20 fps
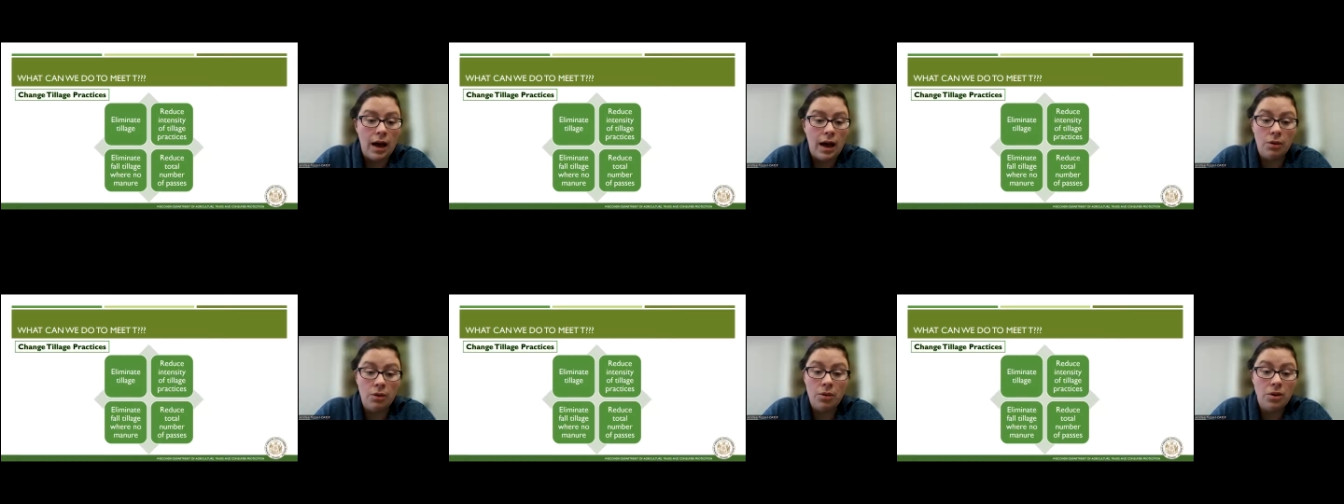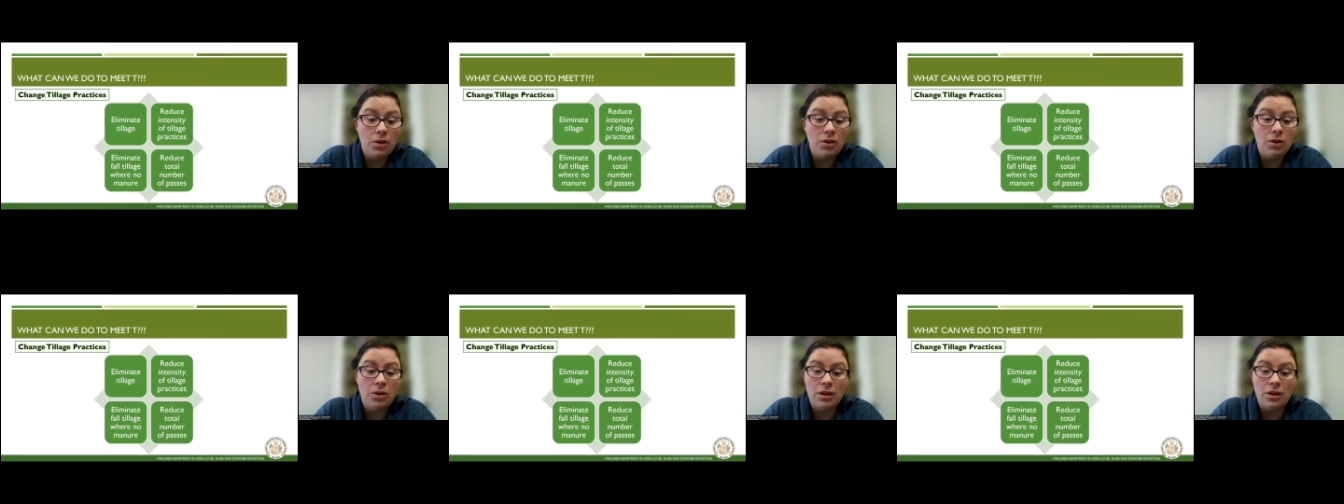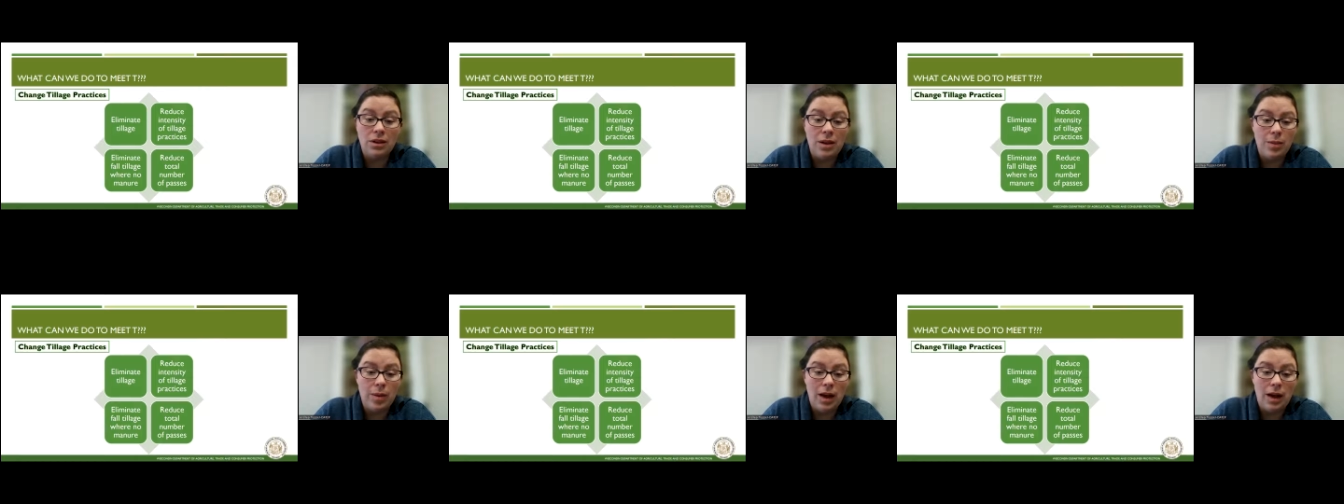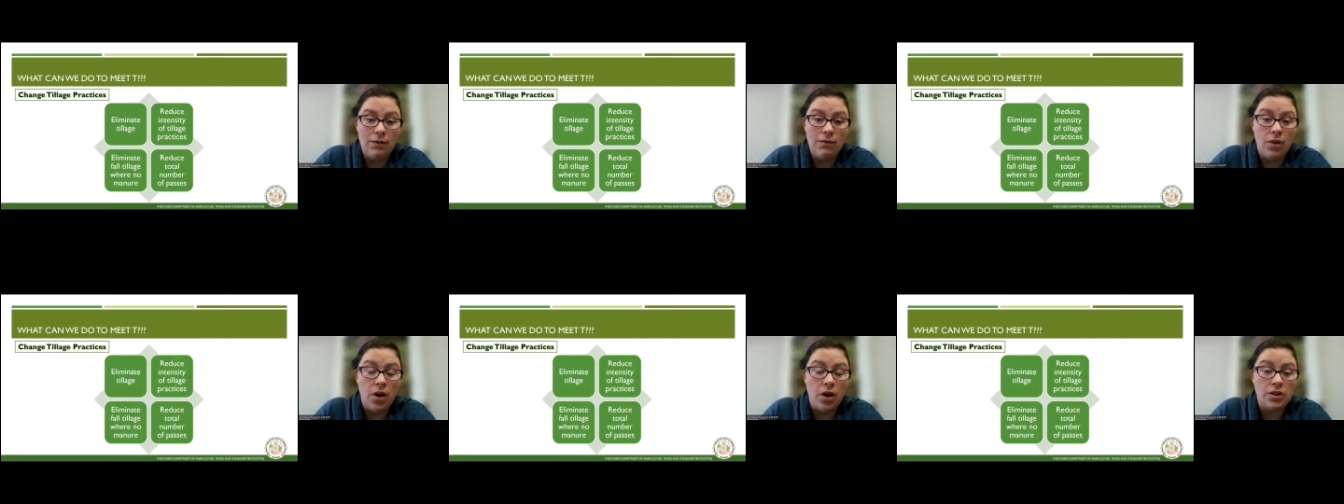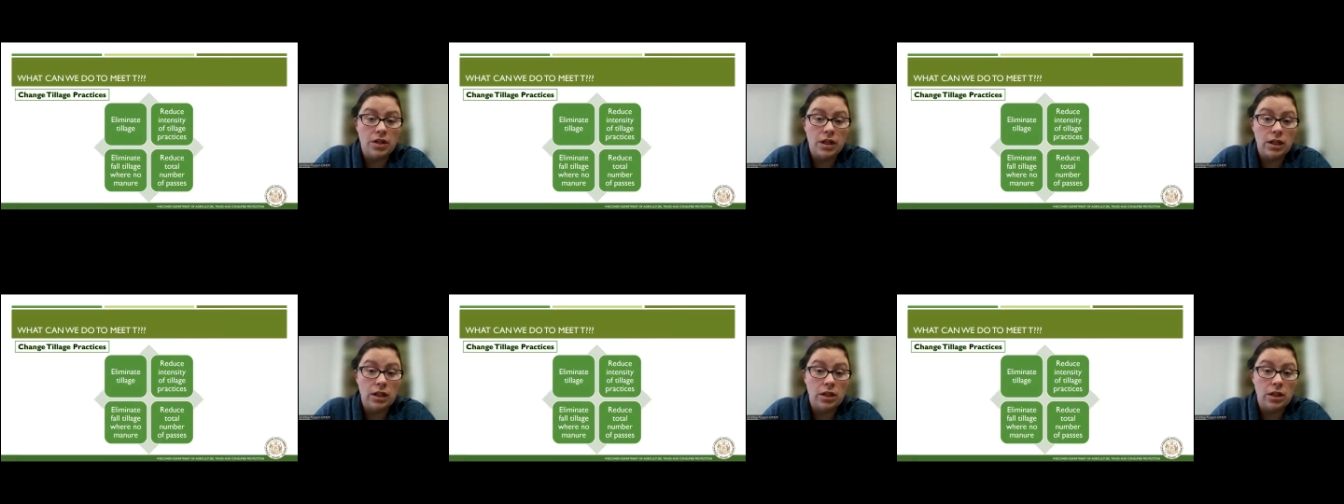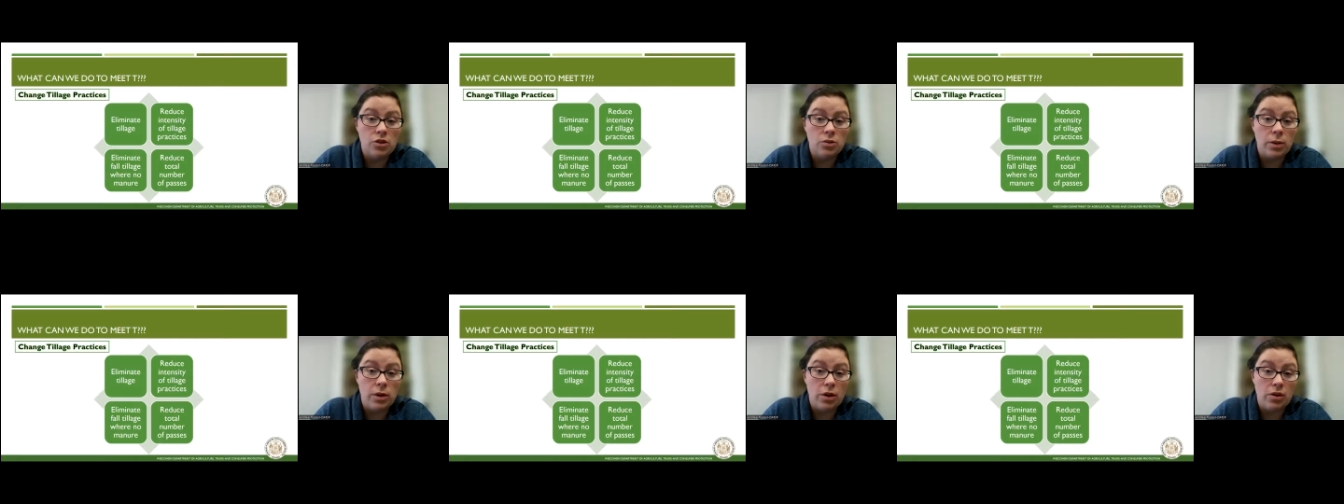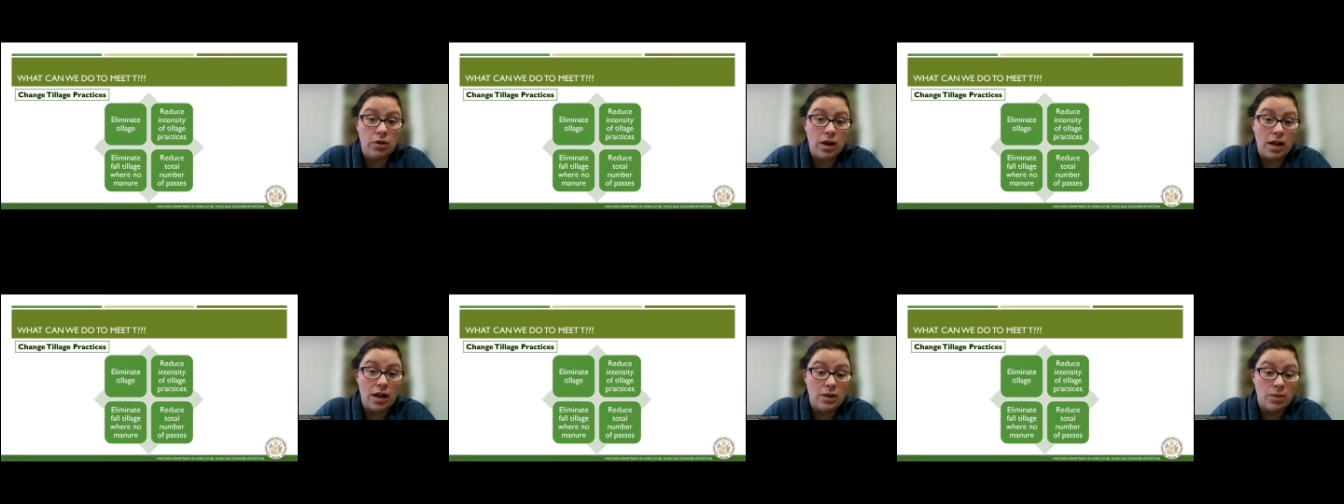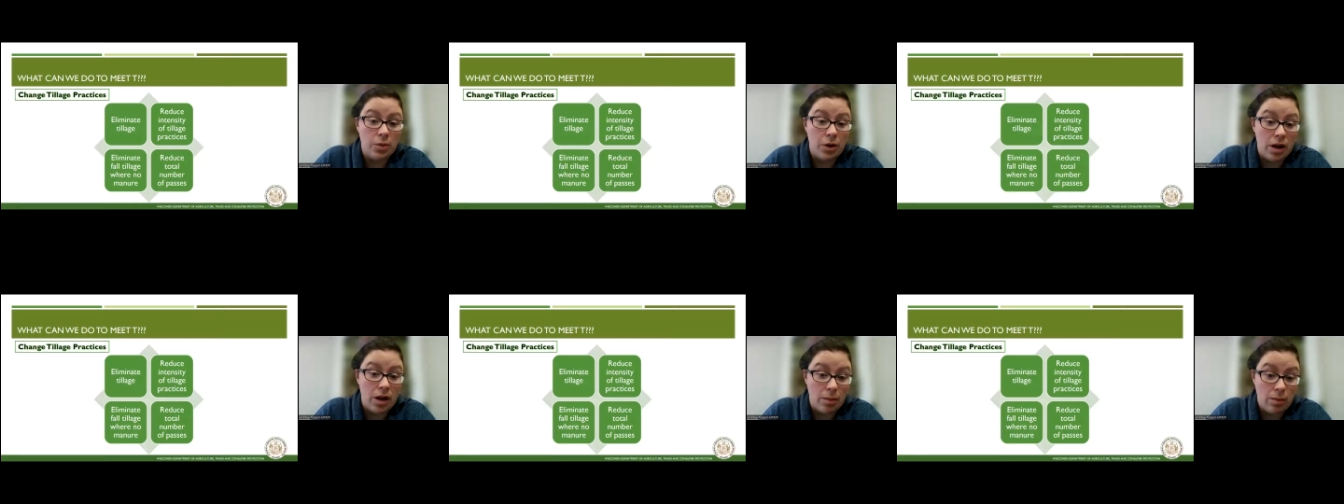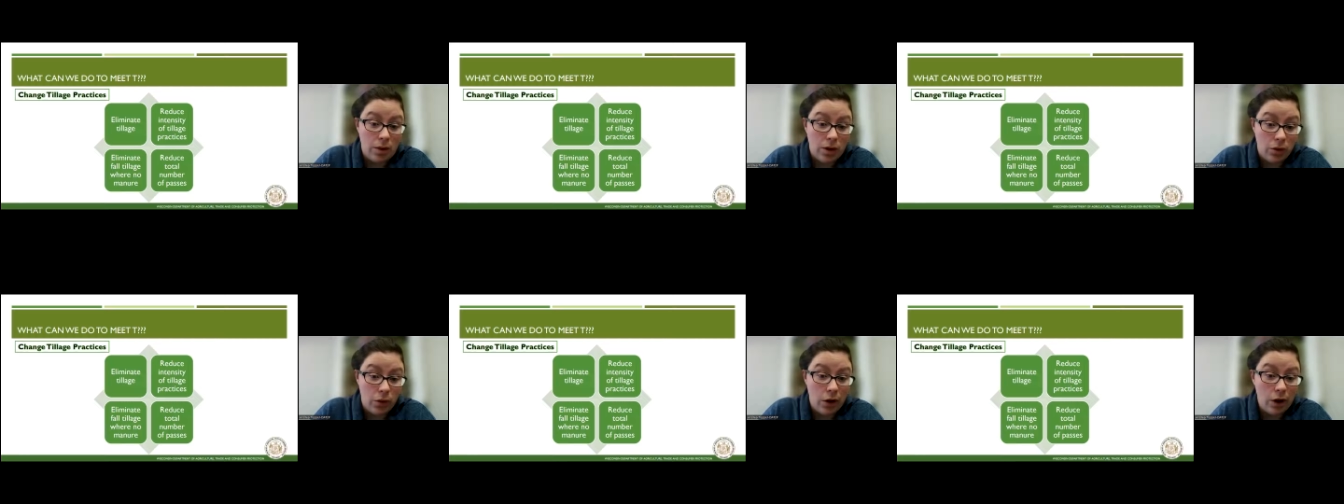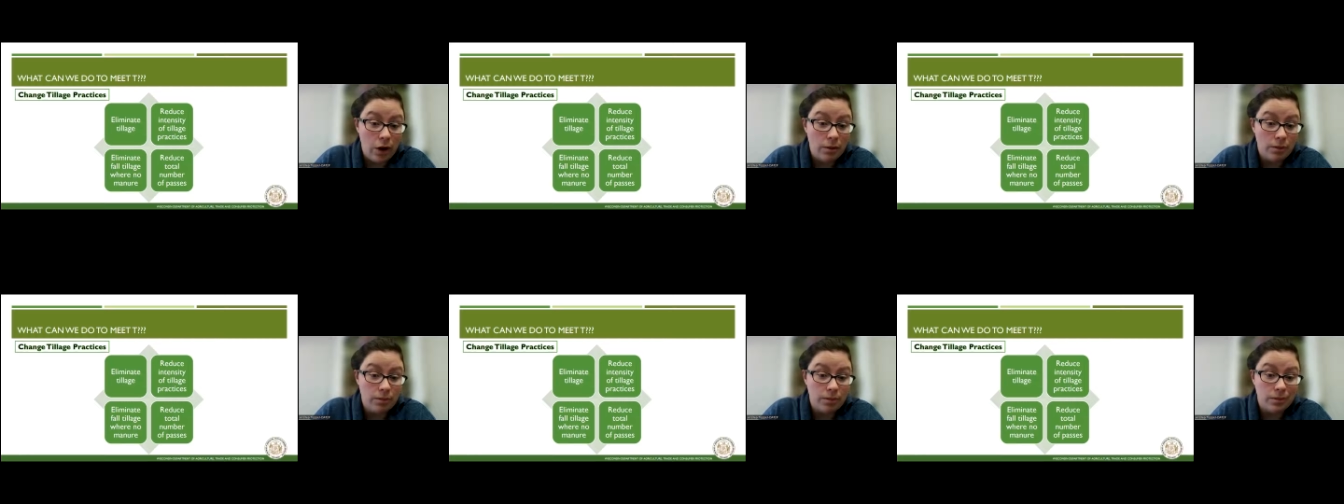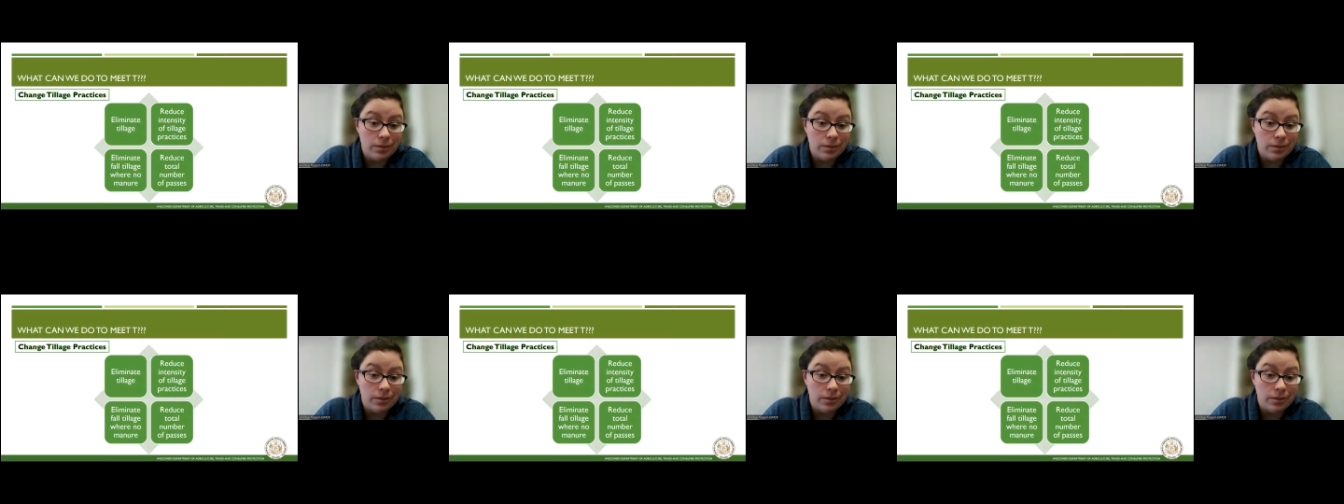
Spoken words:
or you could eliminate fall tillage when you're not spreading manure,